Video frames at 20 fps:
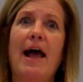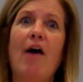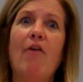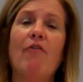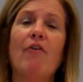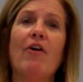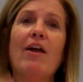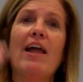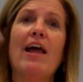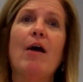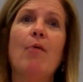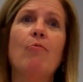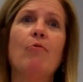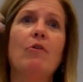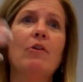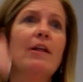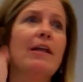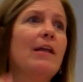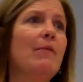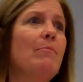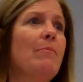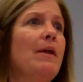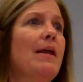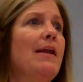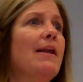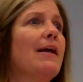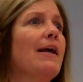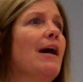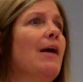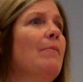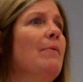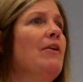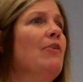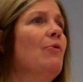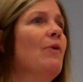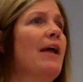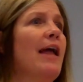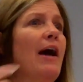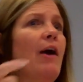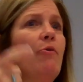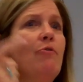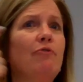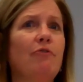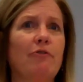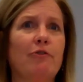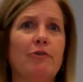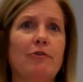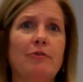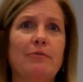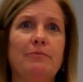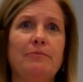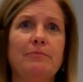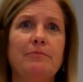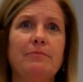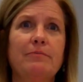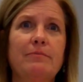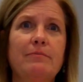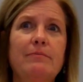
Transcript: and how very helpful it can be to come into a counselor